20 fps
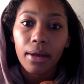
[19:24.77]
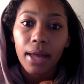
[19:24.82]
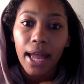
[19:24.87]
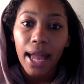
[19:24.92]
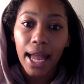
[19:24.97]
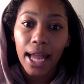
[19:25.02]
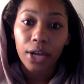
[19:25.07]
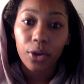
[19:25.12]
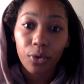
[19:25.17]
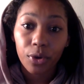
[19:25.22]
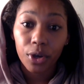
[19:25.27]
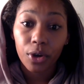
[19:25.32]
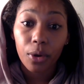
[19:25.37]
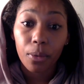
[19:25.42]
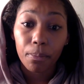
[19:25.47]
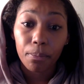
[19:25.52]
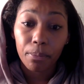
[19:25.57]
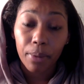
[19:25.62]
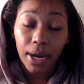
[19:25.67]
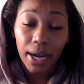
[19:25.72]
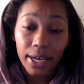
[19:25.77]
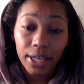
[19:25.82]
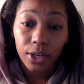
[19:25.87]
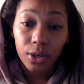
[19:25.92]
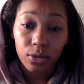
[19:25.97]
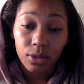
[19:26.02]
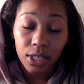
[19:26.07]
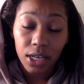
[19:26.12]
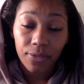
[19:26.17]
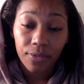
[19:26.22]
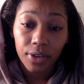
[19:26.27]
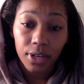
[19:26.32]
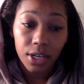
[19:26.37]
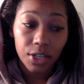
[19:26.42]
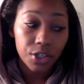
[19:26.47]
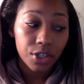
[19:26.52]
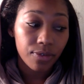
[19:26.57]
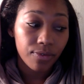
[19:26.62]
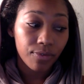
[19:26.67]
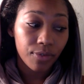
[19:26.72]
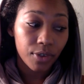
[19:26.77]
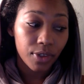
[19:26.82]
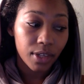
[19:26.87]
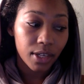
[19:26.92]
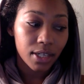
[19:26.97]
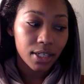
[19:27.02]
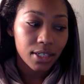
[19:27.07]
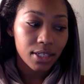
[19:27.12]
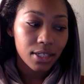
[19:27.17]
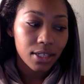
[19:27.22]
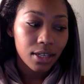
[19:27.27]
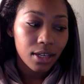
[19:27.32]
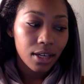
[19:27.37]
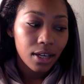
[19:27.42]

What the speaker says: agrobio definition for this